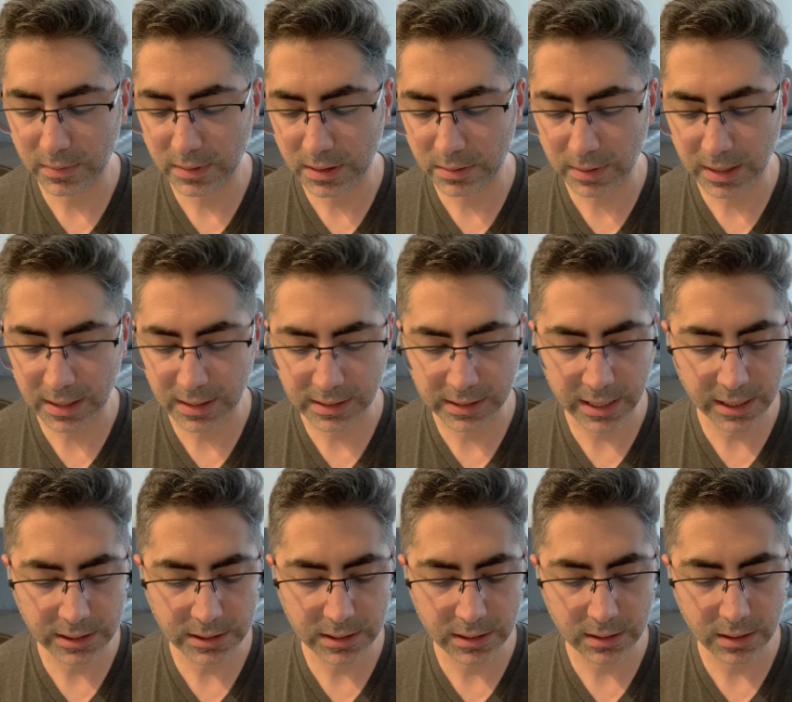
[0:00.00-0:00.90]
the
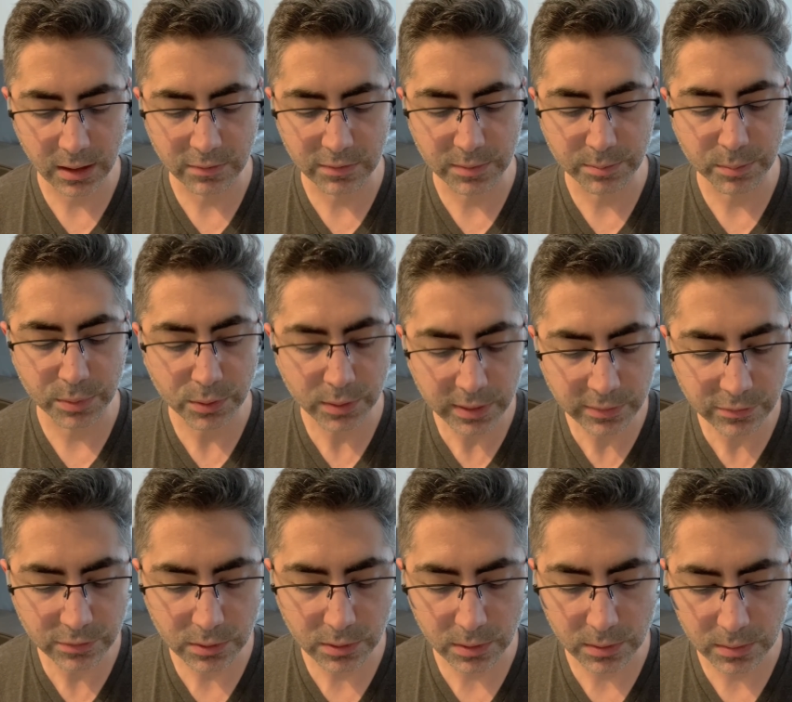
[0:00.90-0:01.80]
relegation of a
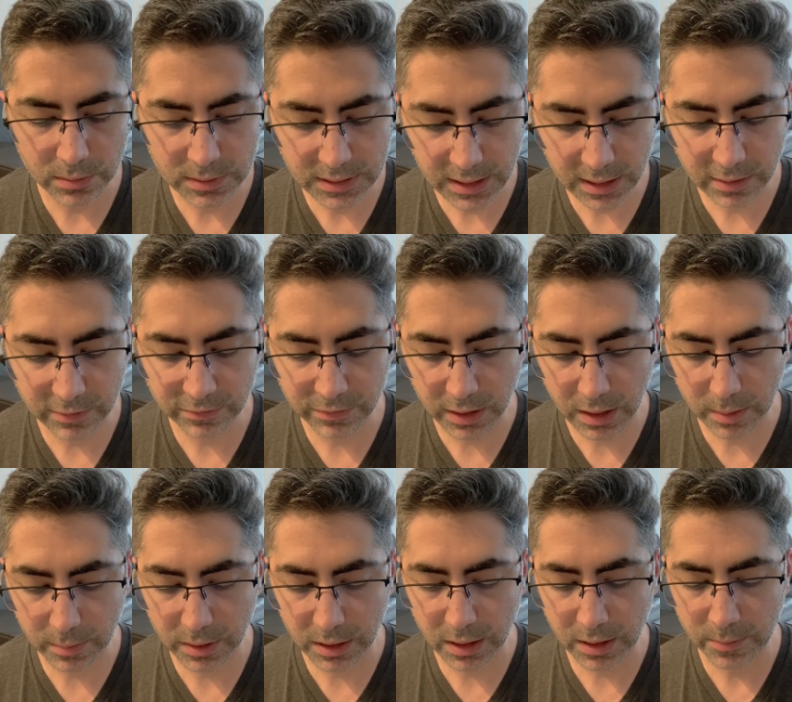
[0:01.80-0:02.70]
peripheral set of
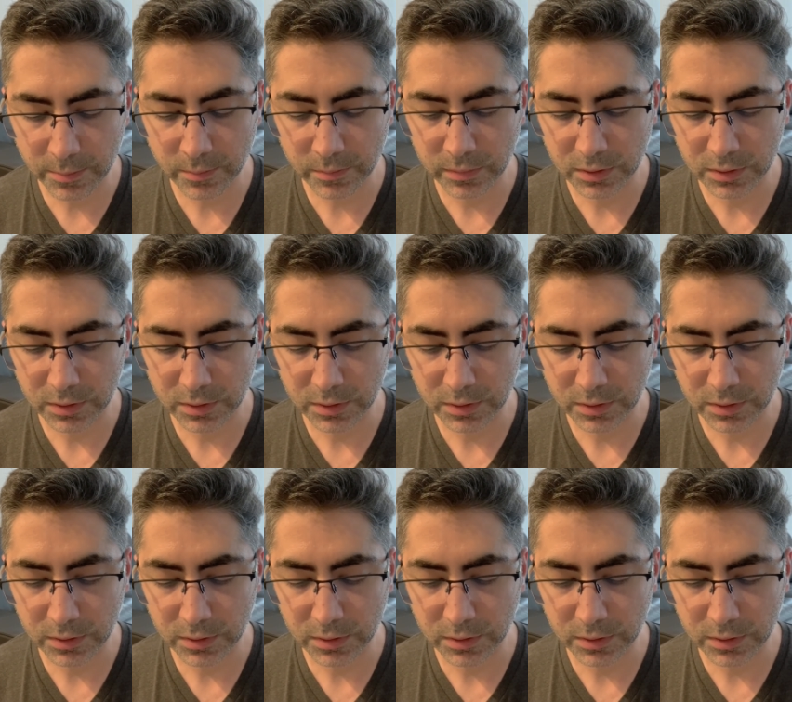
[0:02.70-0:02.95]
phenomena